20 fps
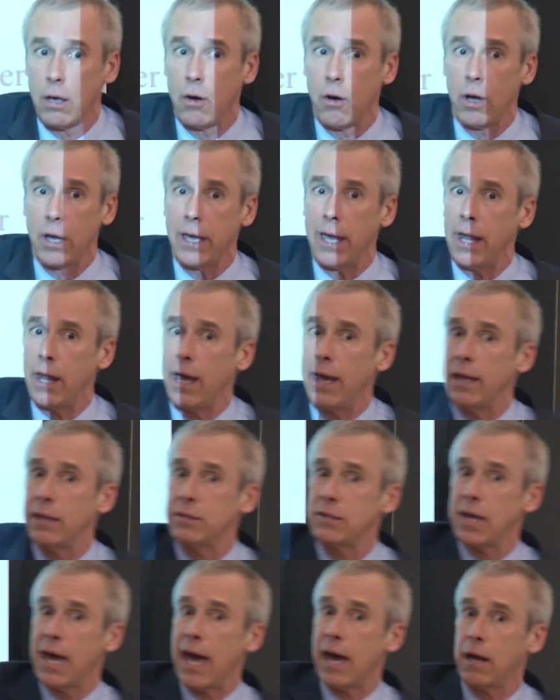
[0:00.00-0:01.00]
Or can I
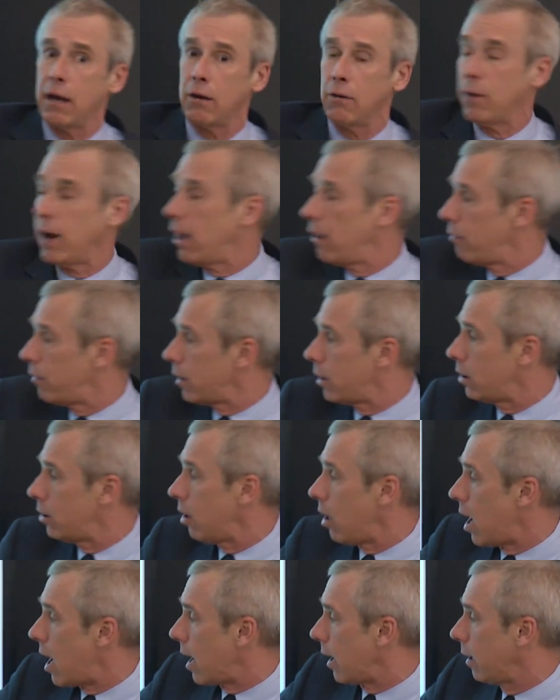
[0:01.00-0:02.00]
attack around the
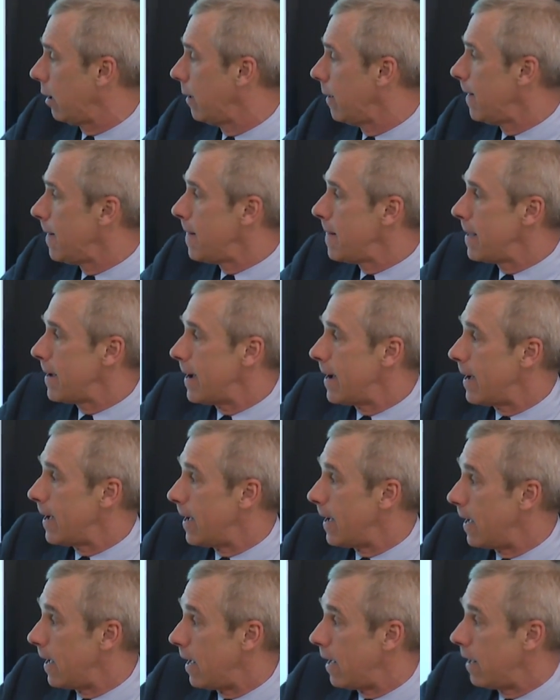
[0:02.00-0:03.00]
clock?
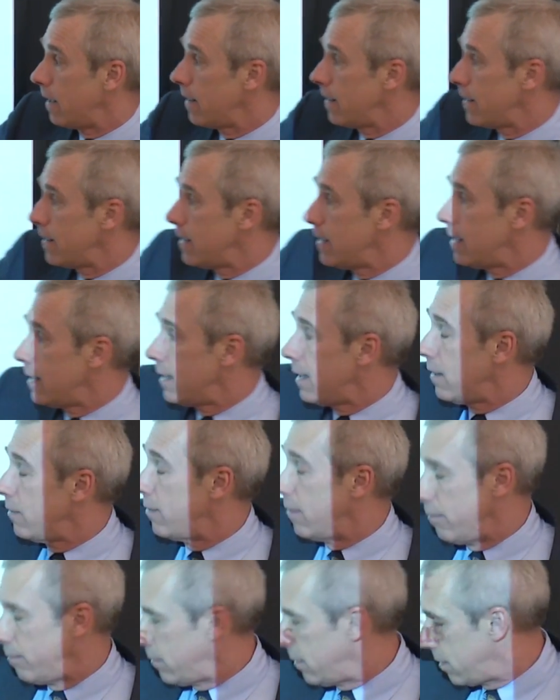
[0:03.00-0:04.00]

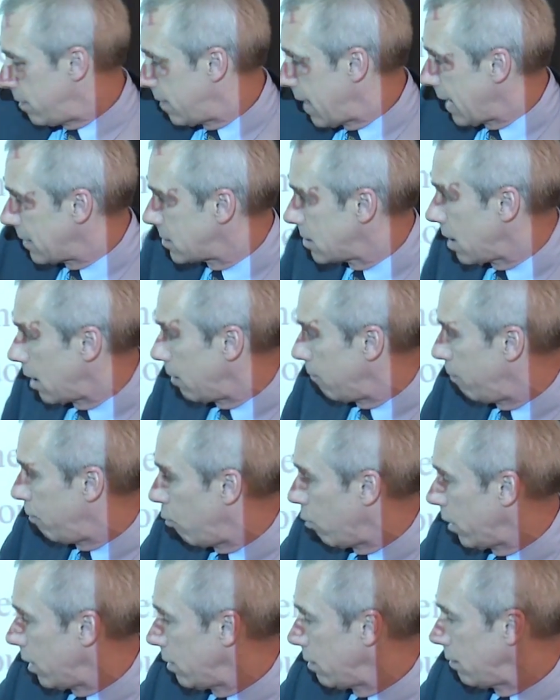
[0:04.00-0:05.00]
That's not
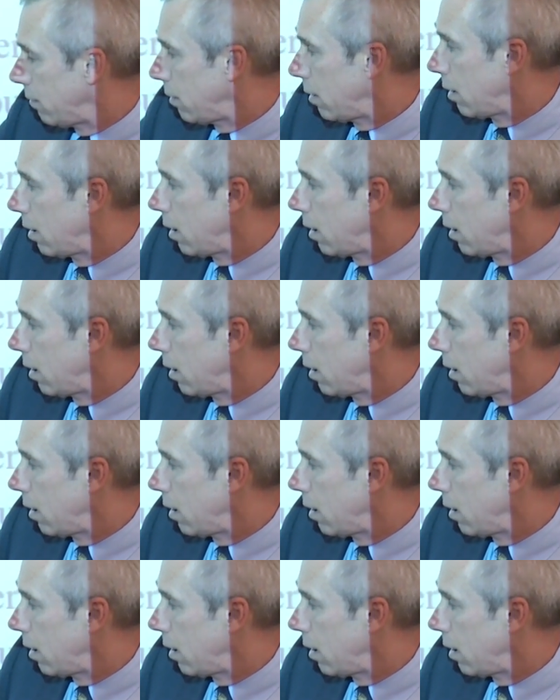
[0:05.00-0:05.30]
important.